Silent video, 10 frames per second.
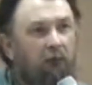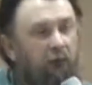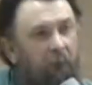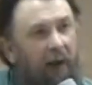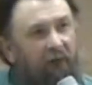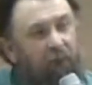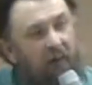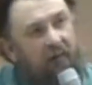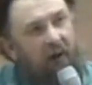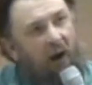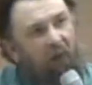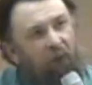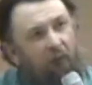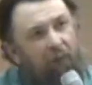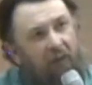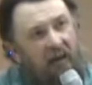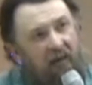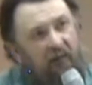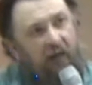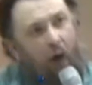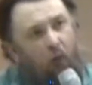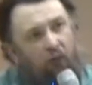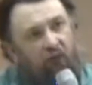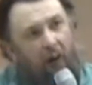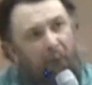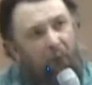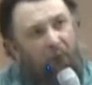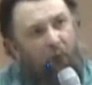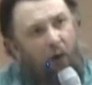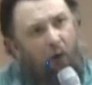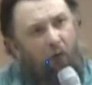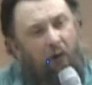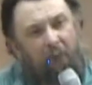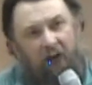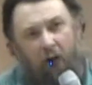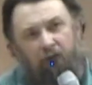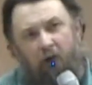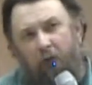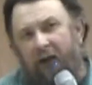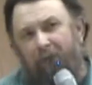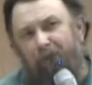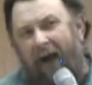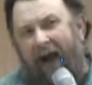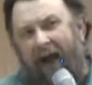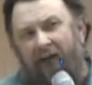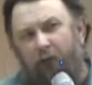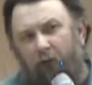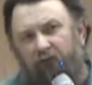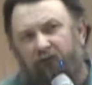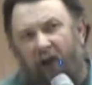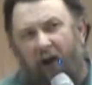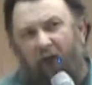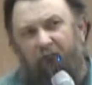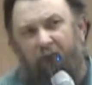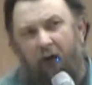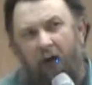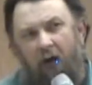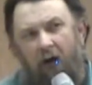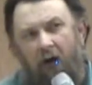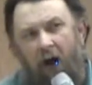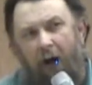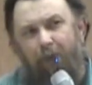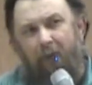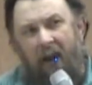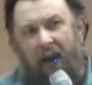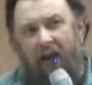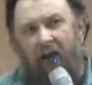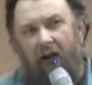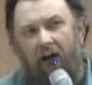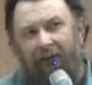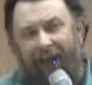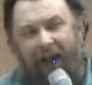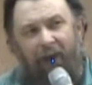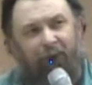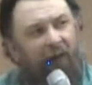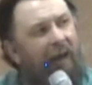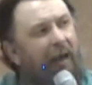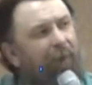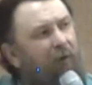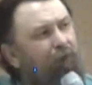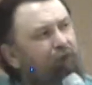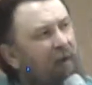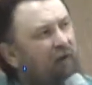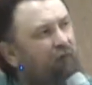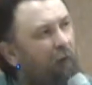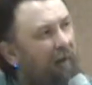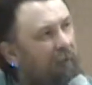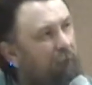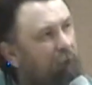you've got to be careful in being yoked up with the wrong one, because you can buy yourself a big lifetime of misery.